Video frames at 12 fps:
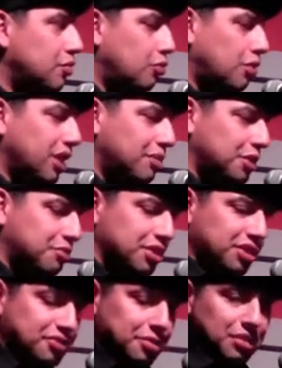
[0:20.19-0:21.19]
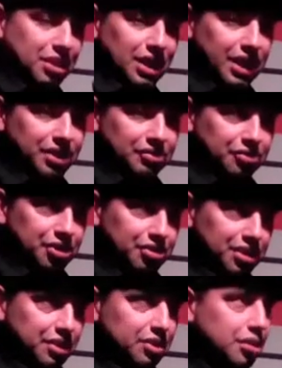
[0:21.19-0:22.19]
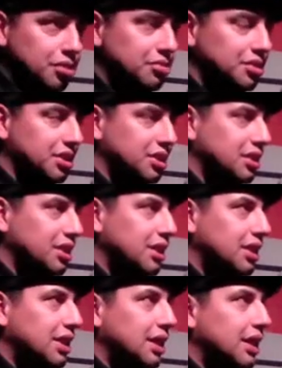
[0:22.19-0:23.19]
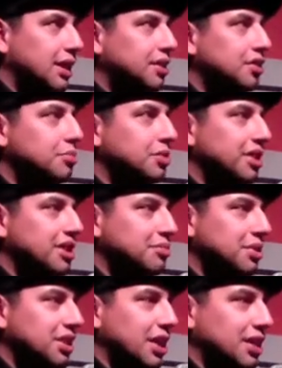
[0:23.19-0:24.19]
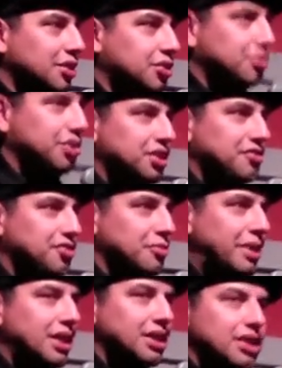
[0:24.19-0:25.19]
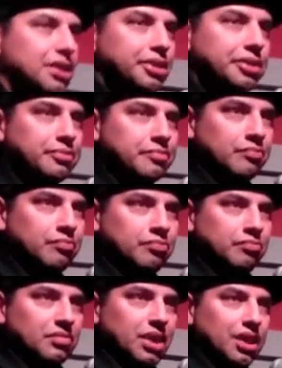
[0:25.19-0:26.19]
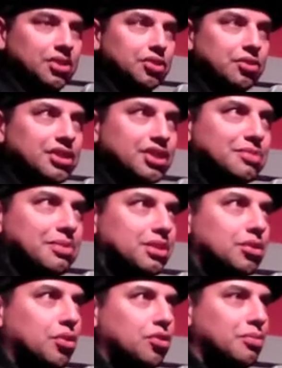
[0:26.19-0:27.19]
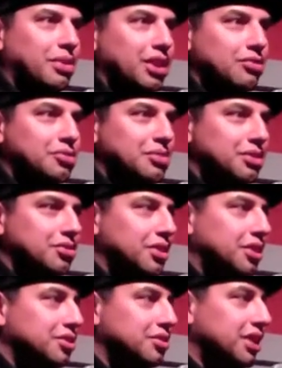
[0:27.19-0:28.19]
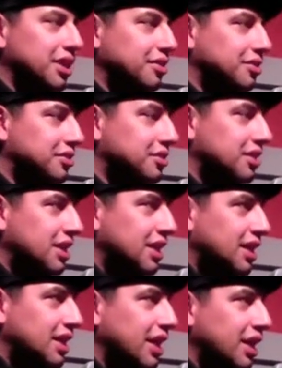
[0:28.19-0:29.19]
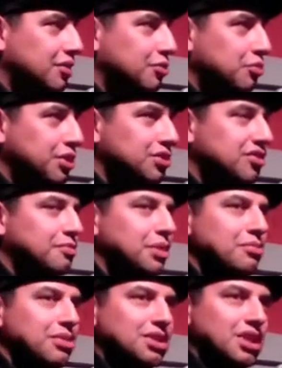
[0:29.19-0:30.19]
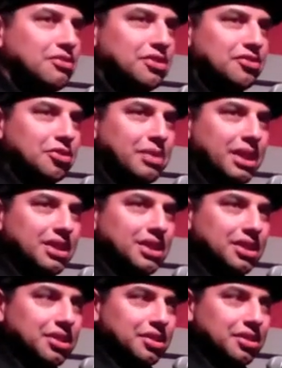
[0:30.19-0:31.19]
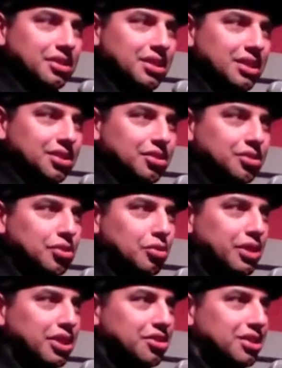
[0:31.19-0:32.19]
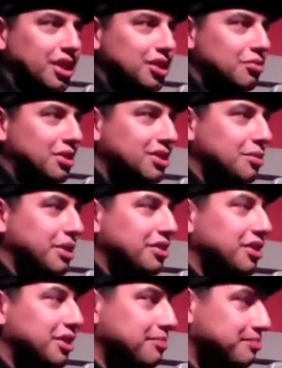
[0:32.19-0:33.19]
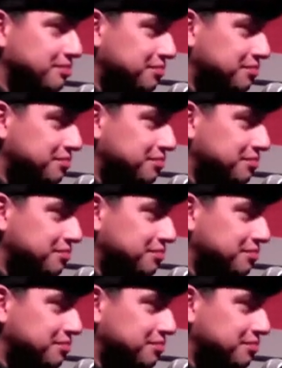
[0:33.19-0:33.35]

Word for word: what I'll be reading from tonight, what you need to know is that uh, Gilbert has been dating Joyce for about a year, and Joyce has been told by the woman who does her nails that once you've been with someone for about a year, you know whether or not you want to marry them.